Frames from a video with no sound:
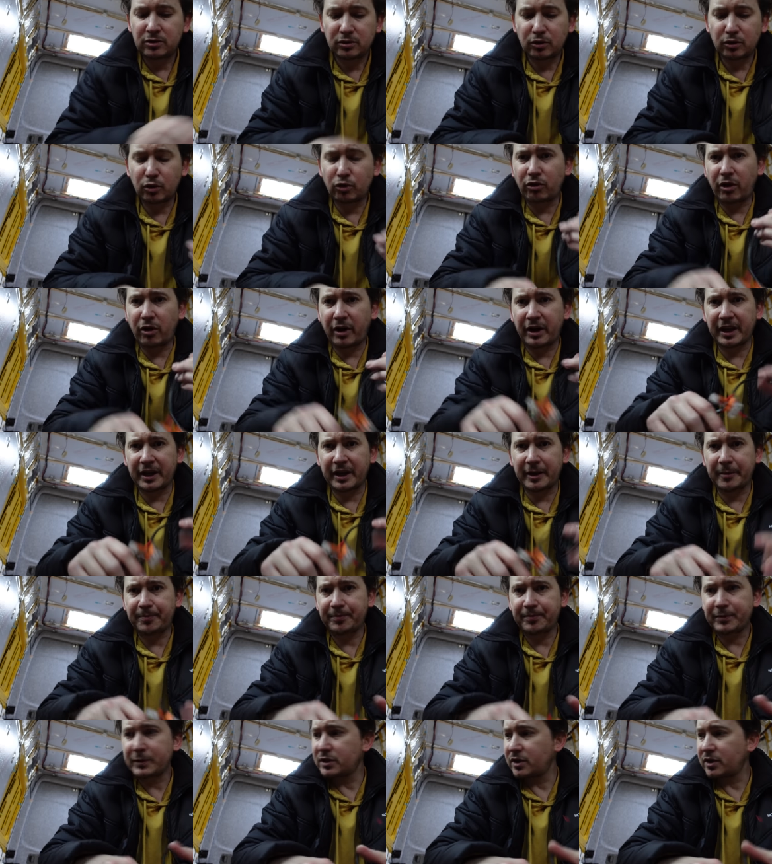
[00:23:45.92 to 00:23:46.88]
Alrighty,
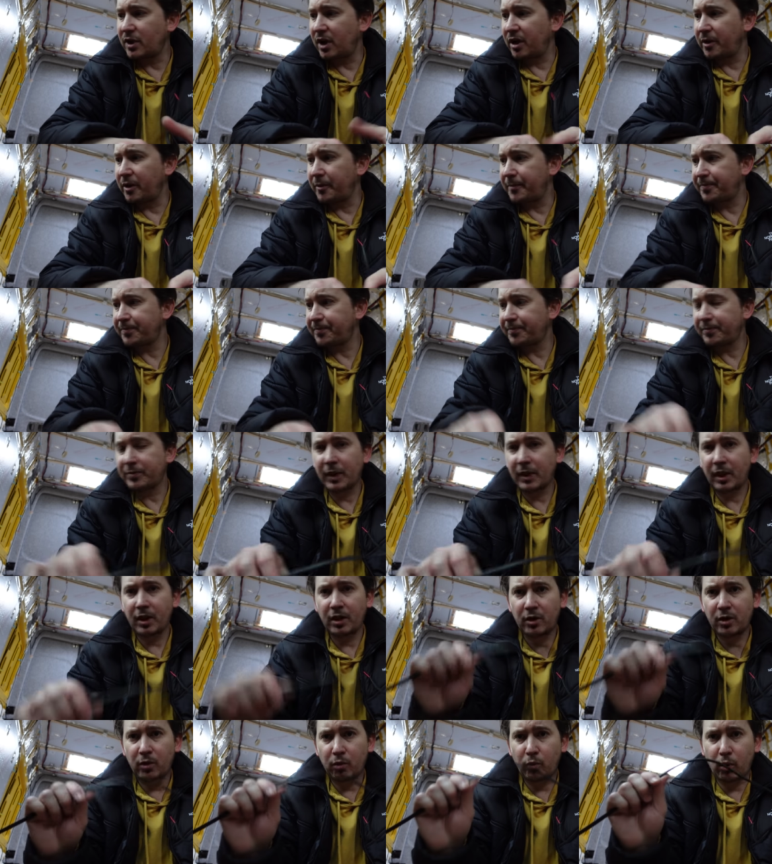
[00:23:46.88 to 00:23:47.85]
so
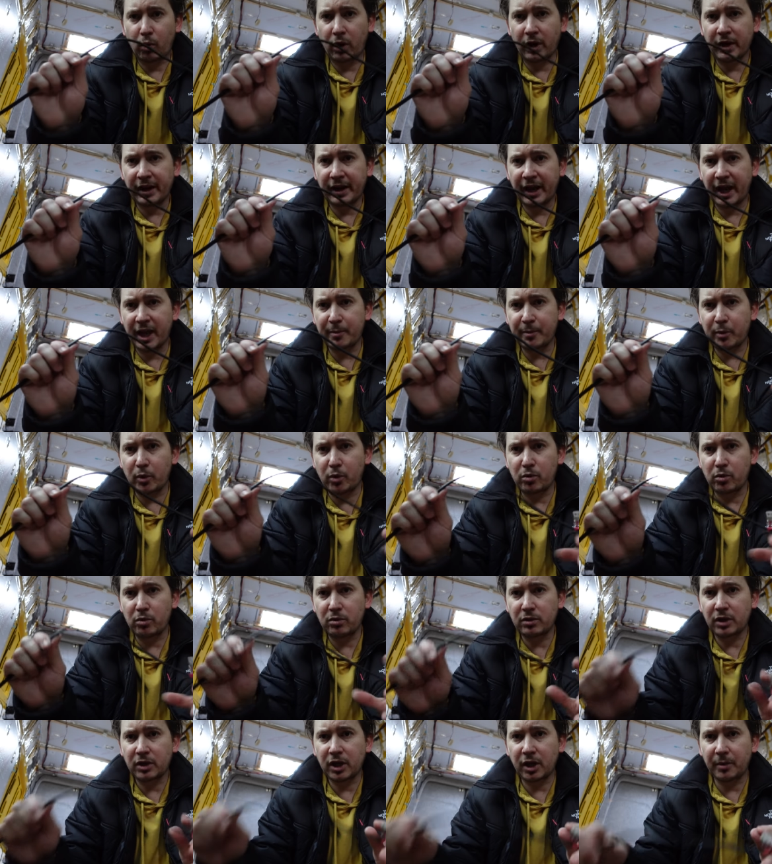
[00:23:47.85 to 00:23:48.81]
one cable
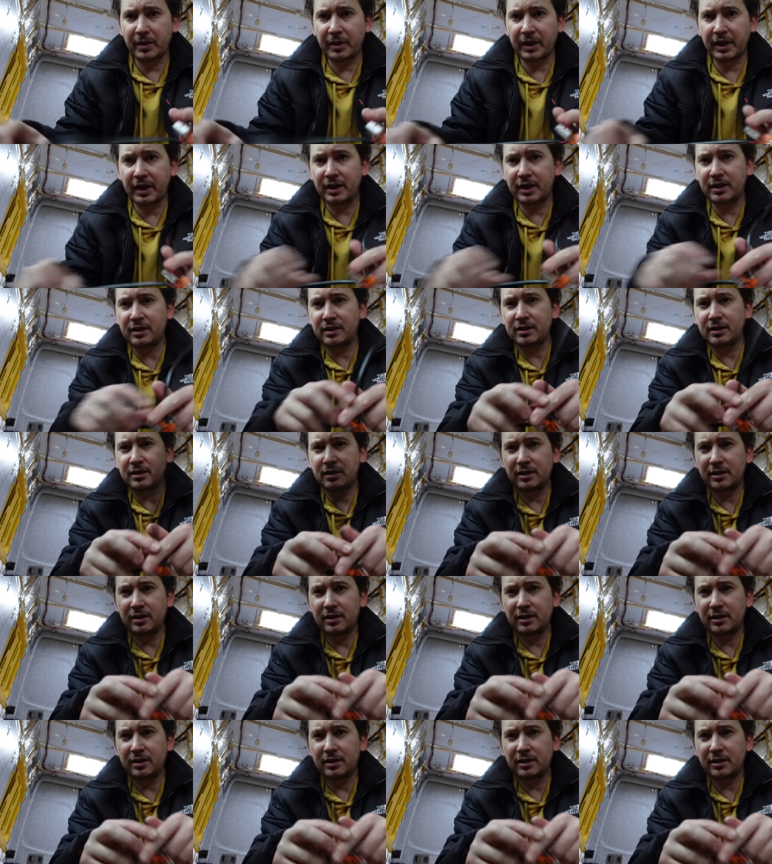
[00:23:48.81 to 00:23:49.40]
coming in,